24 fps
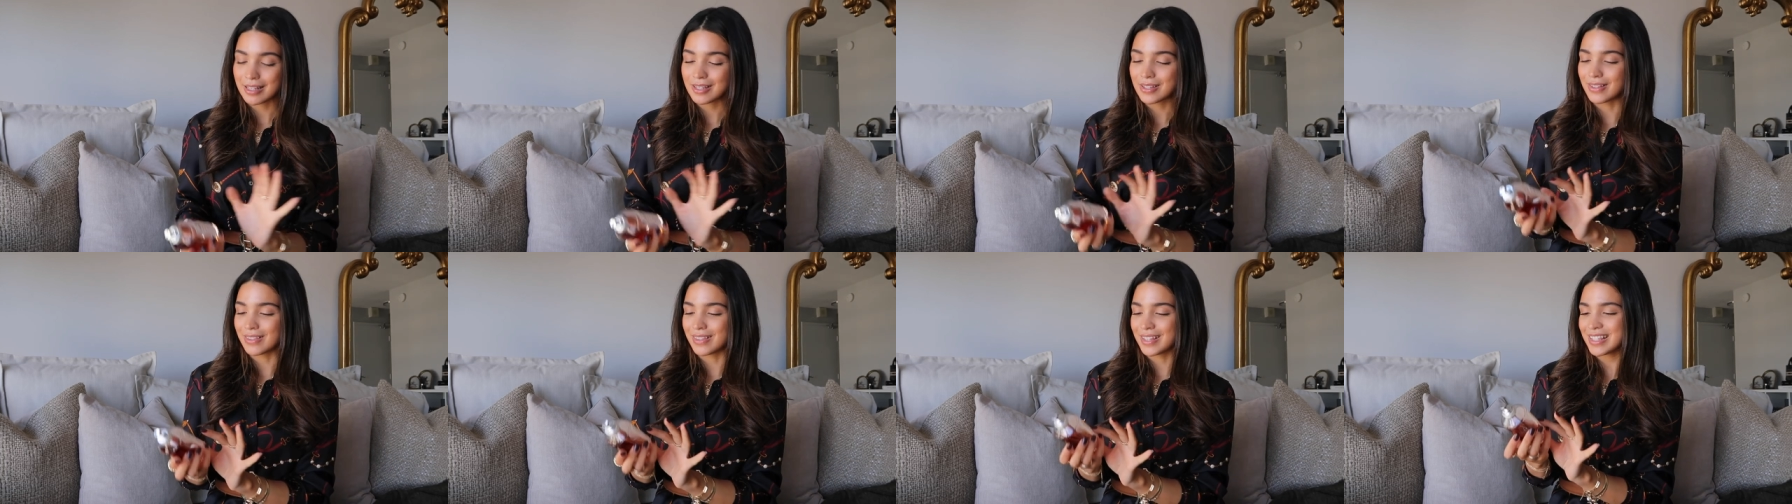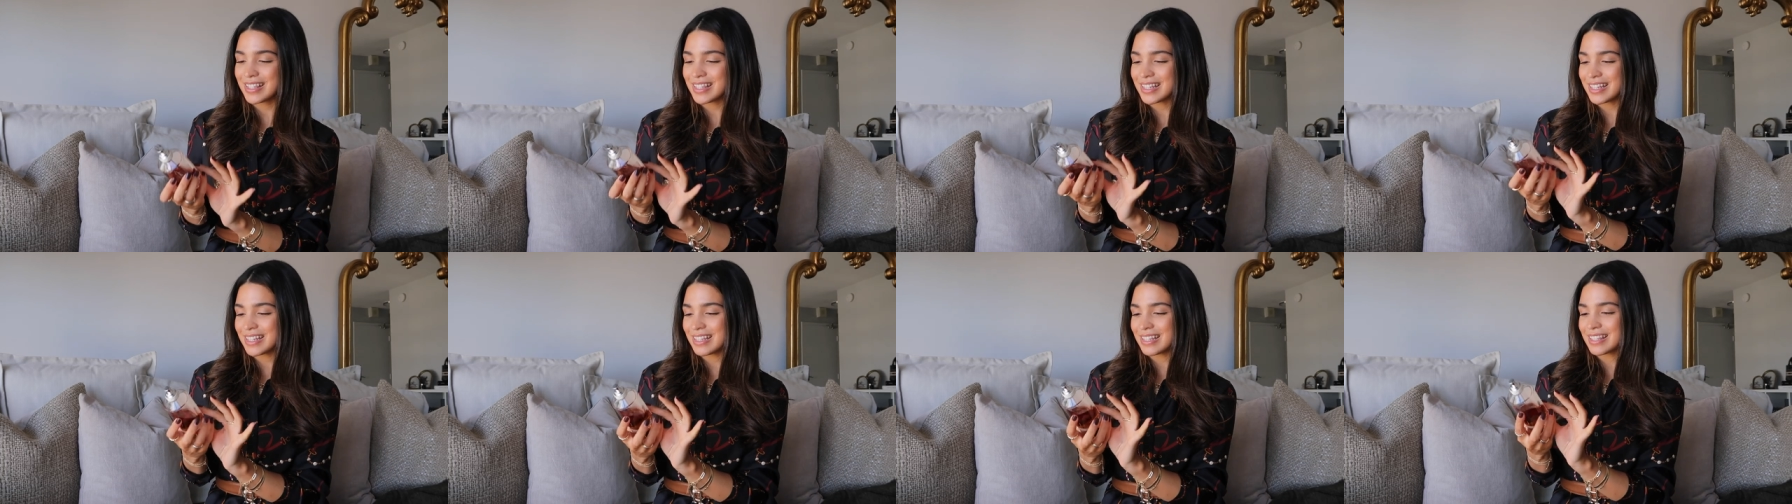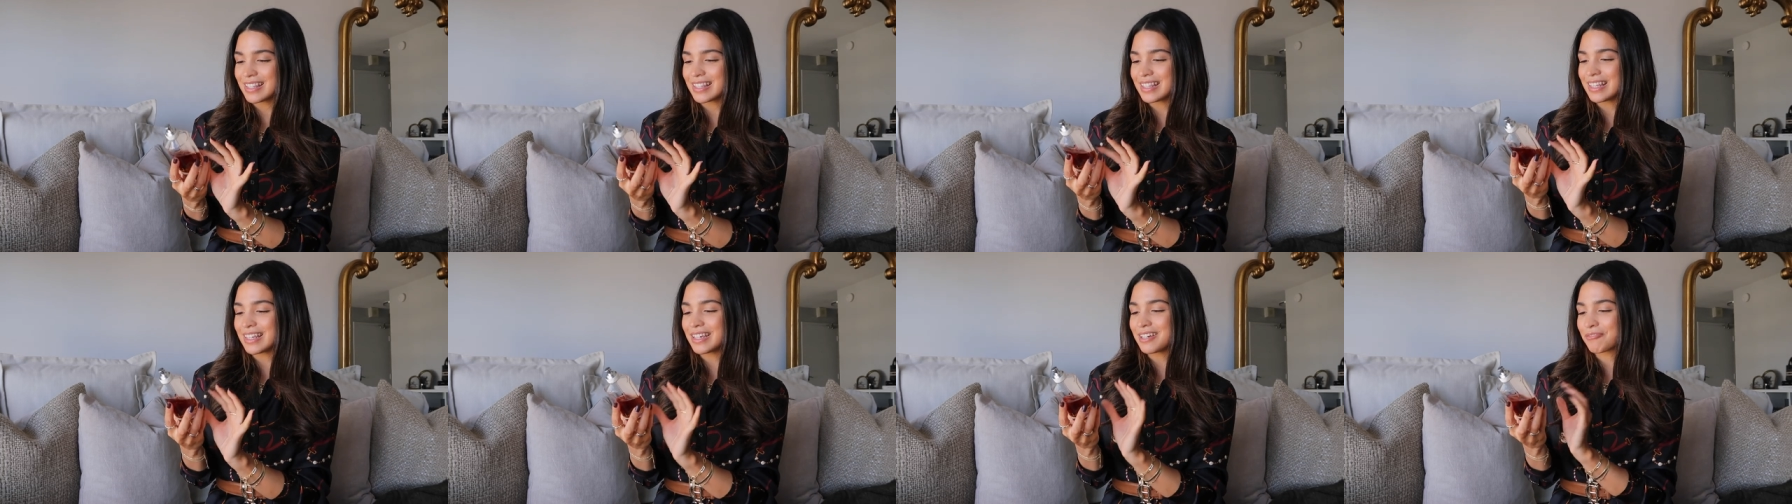So this
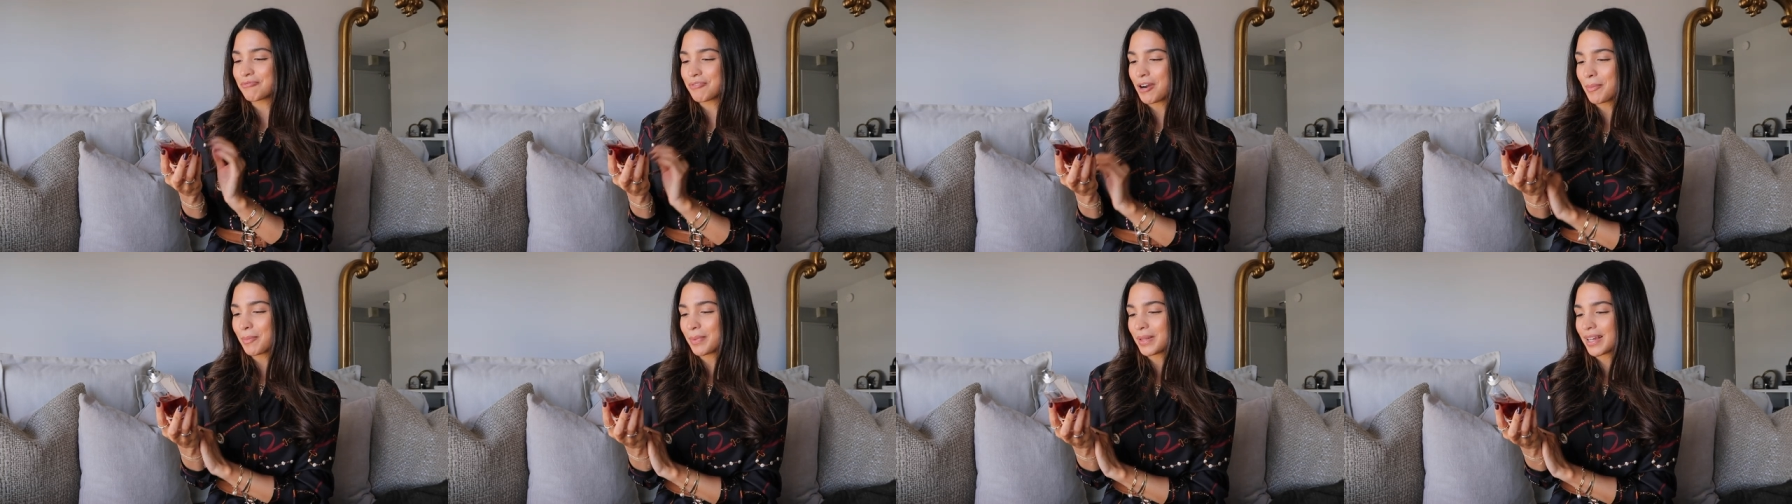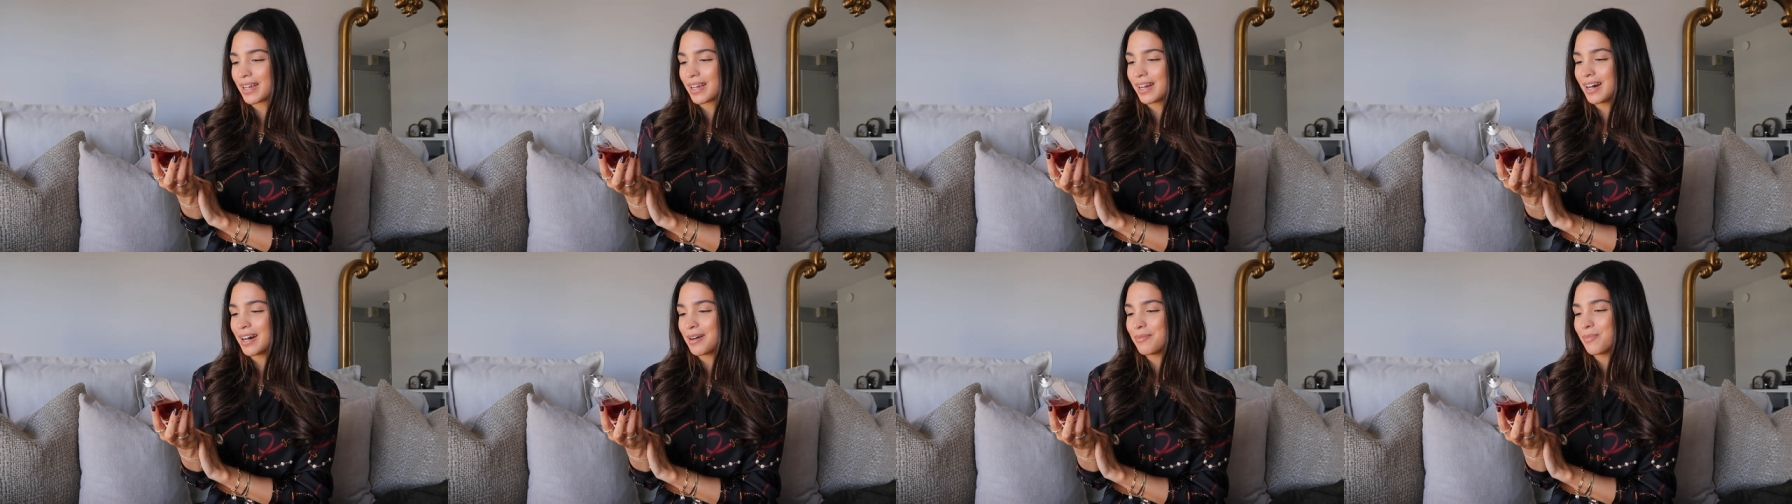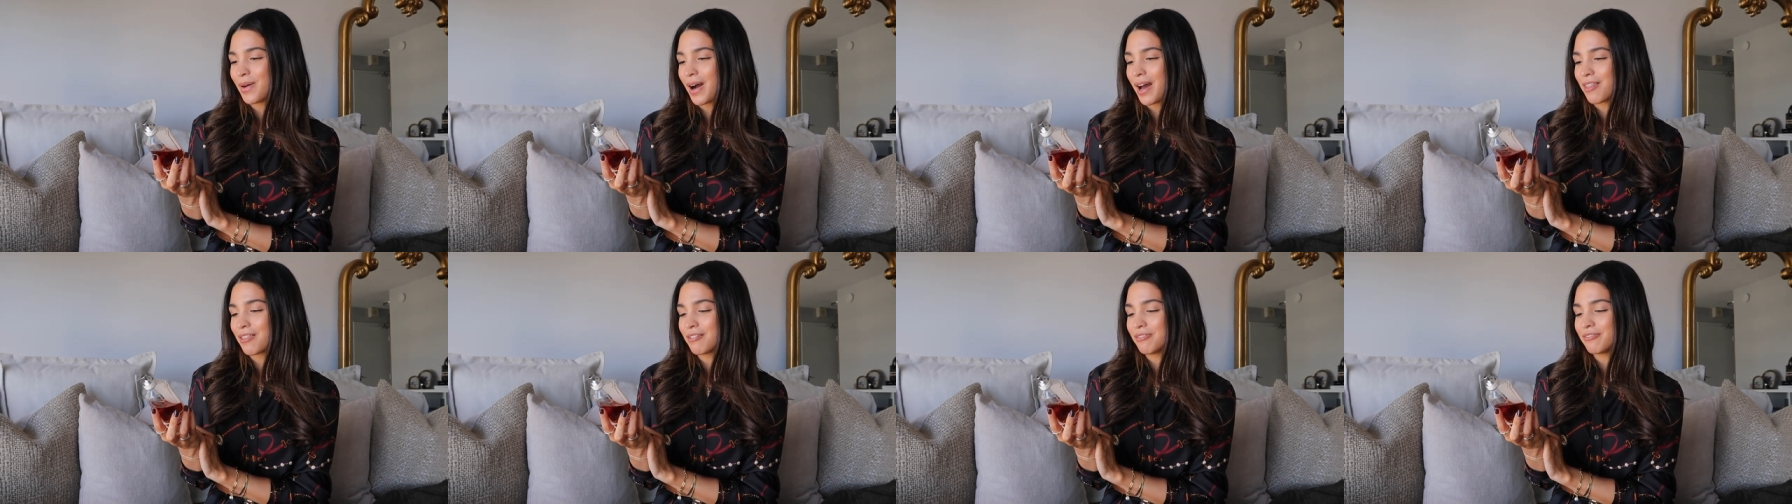is the Replica
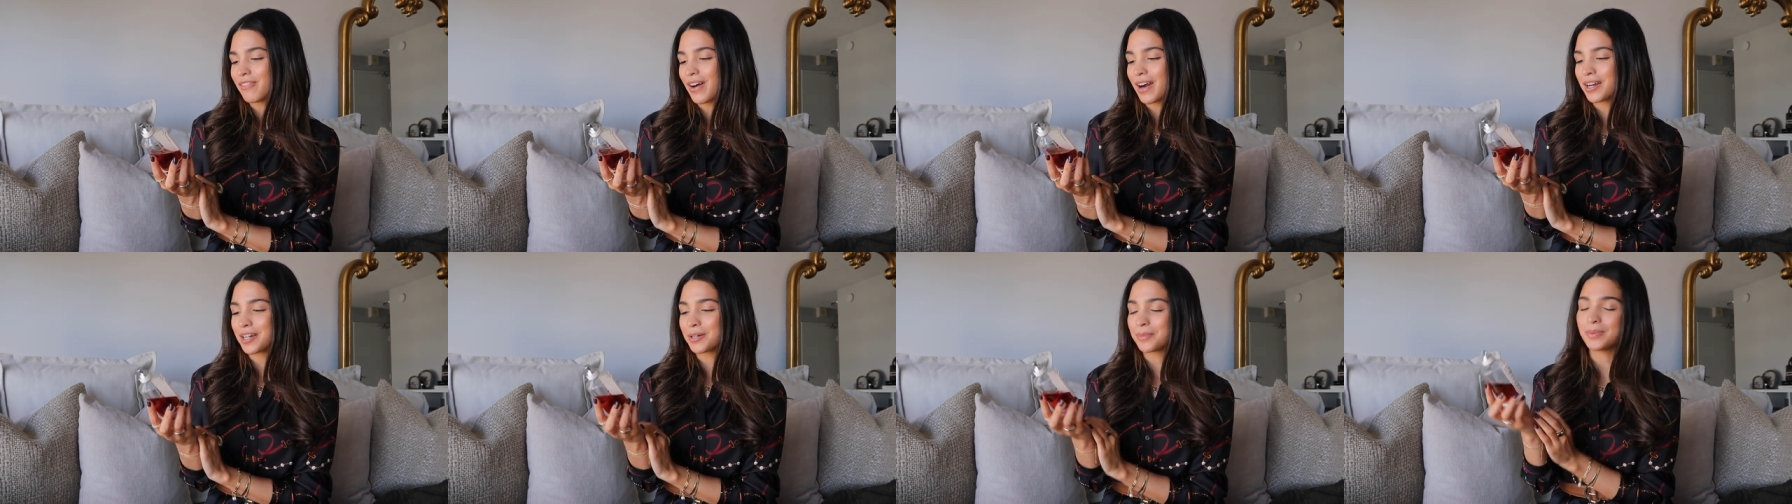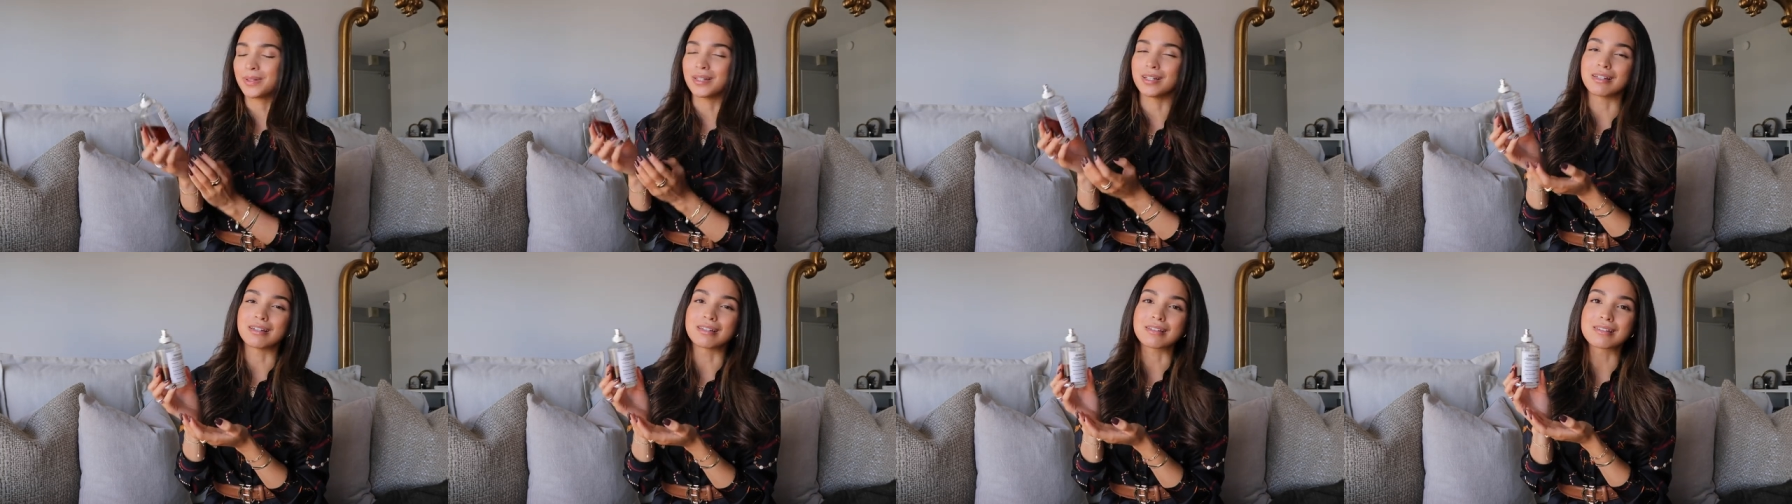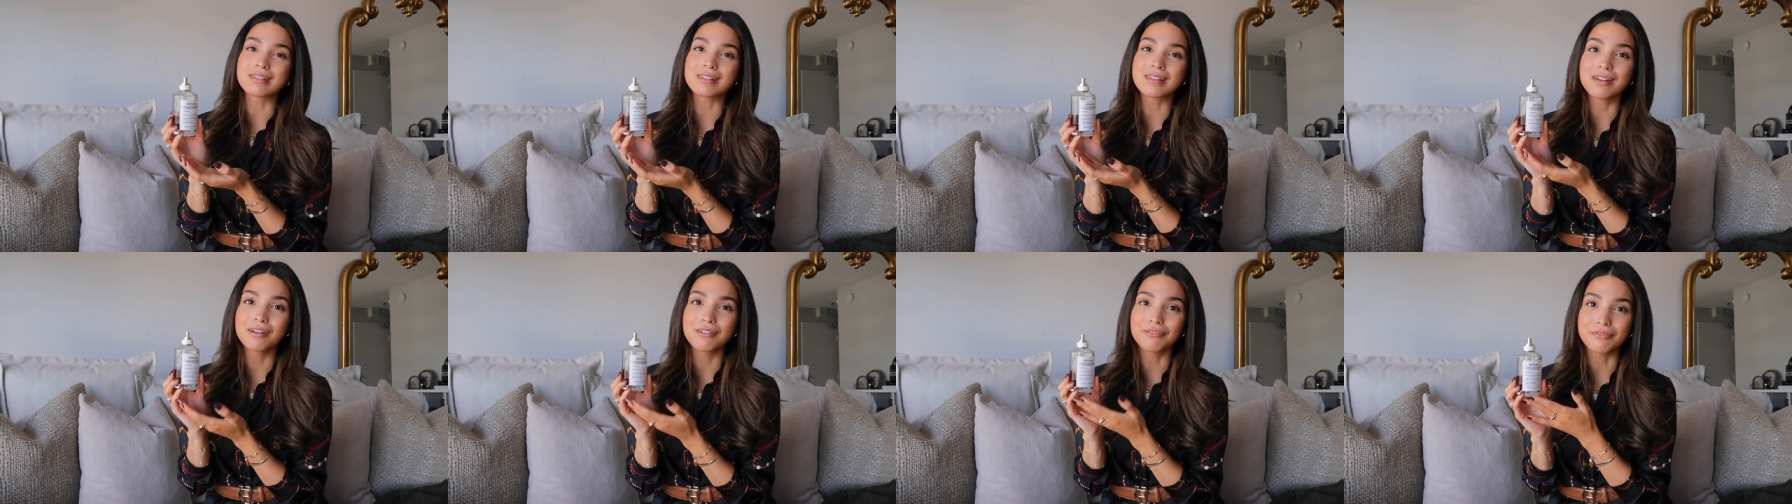by the
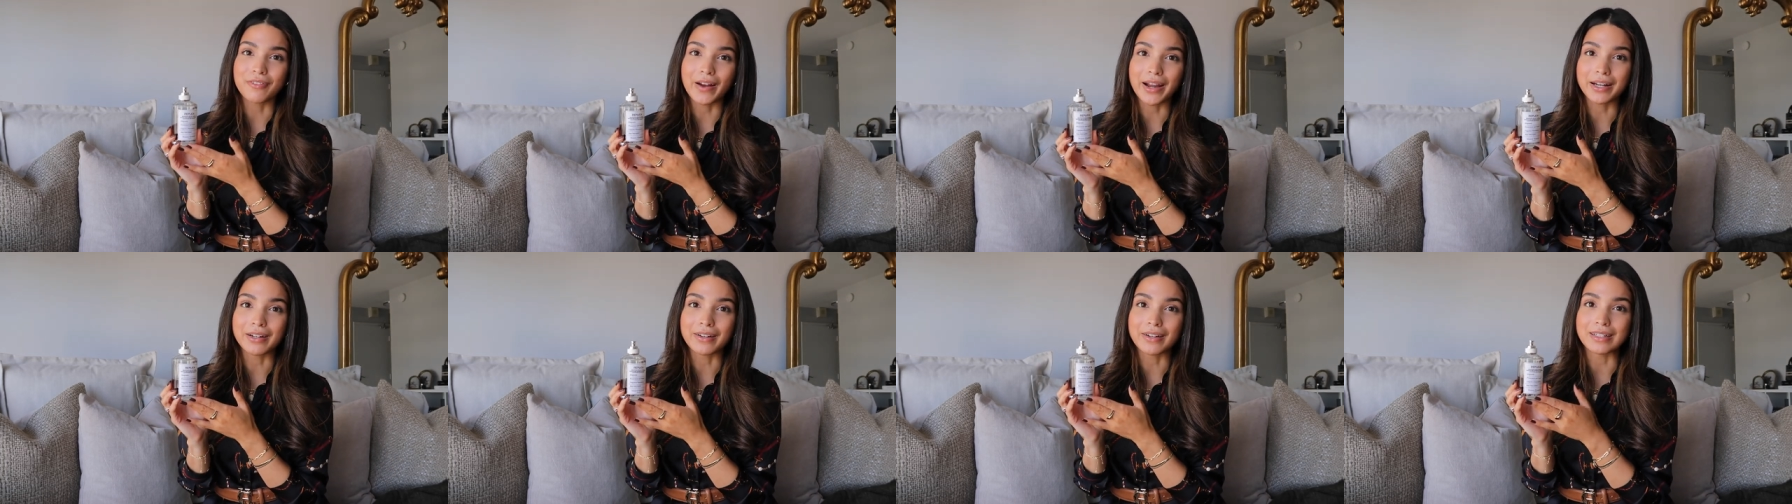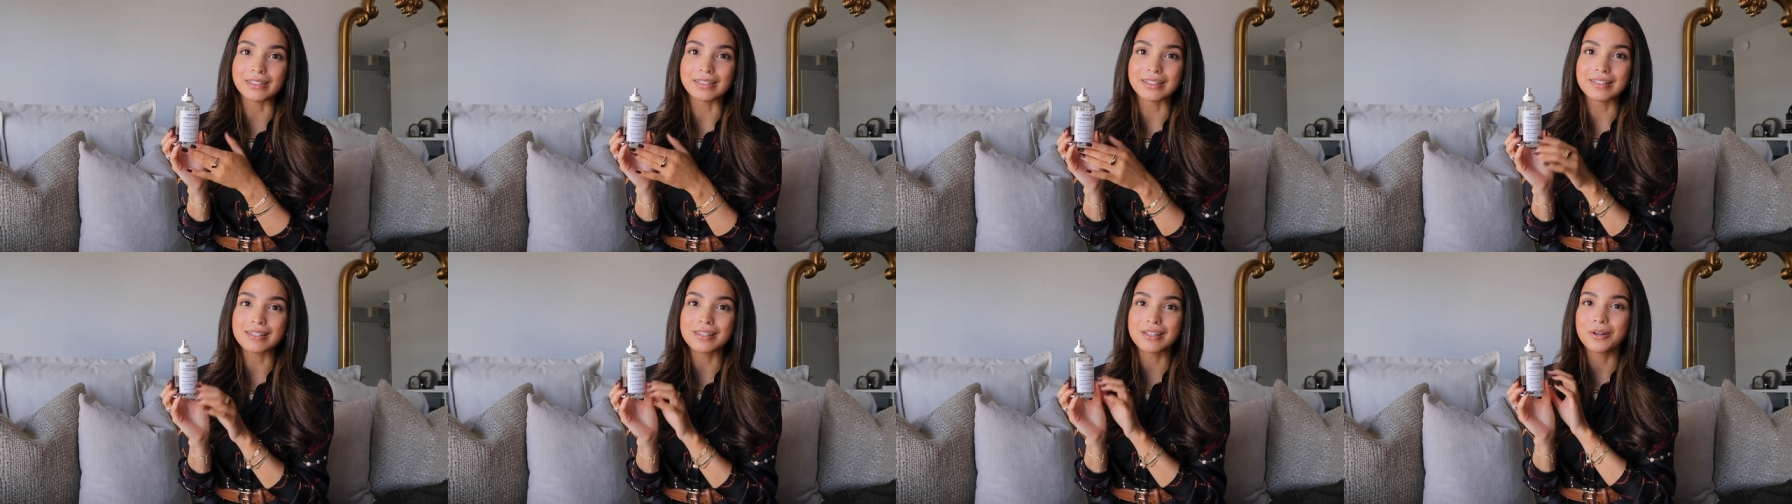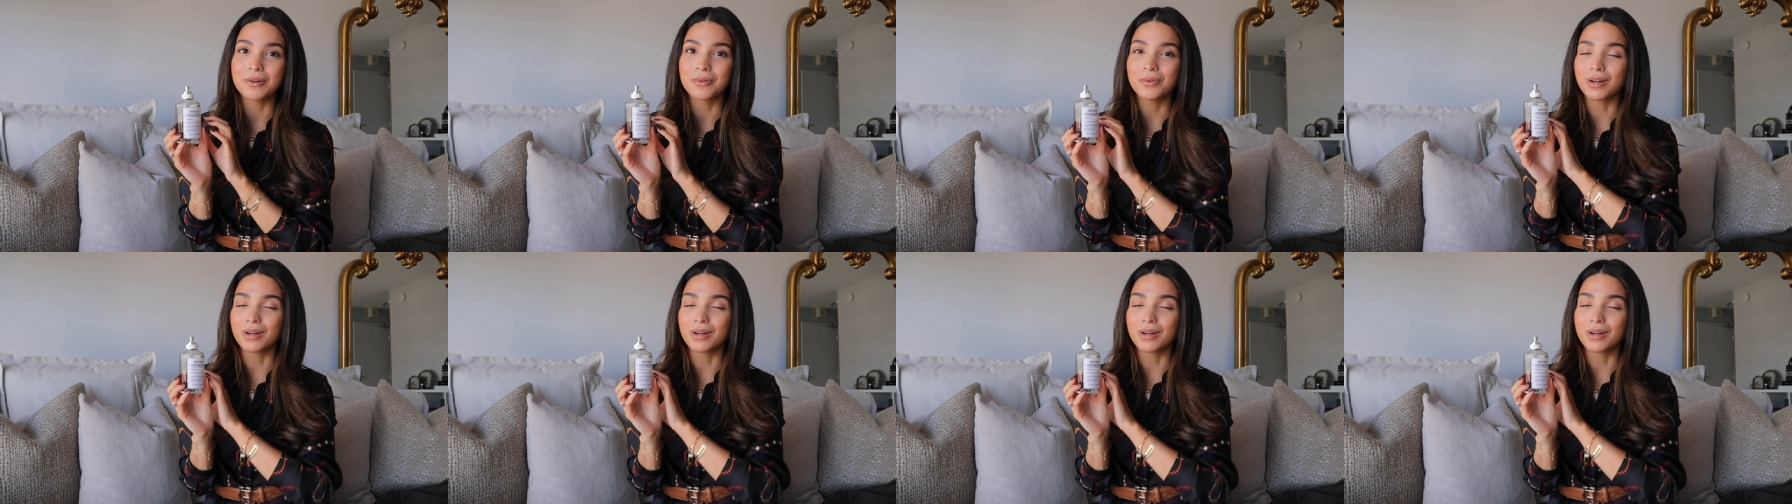Fireplace fragrance,